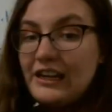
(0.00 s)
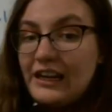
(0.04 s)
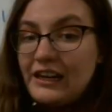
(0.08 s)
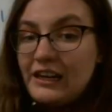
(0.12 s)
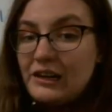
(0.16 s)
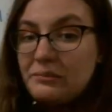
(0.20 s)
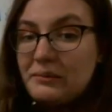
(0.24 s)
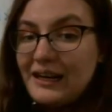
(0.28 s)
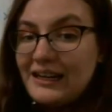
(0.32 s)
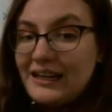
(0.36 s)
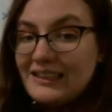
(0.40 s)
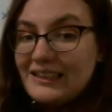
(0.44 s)
then
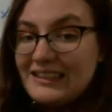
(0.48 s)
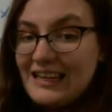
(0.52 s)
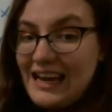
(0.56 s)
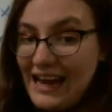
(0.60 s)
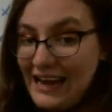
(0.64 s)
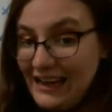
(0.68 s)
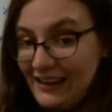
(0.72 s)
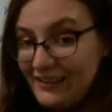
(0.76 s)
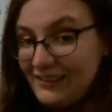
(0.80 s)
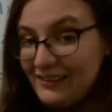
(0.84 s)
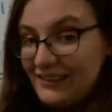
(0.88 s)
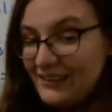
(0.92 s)
in my
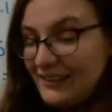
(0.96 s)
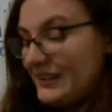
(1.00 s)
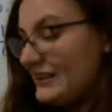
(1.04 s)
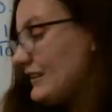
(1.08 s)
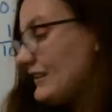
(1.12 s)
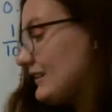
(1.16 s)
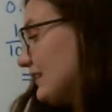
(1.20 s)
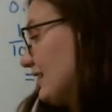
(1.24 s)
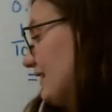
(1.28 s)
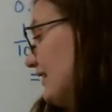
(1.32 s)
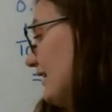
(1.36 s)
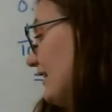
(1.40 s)

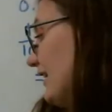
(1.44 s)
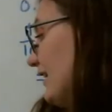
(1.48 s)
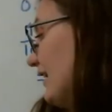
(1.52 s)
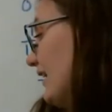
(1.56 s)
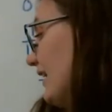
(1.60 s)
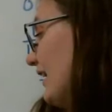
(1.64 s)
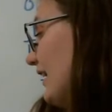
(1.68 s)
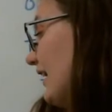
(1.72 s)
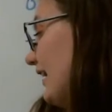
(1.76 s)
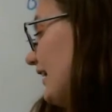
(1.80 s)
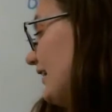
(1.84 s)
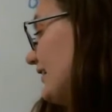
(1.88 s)
tenths,
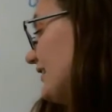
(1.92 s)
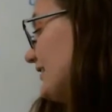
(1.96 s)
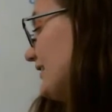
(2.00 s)
a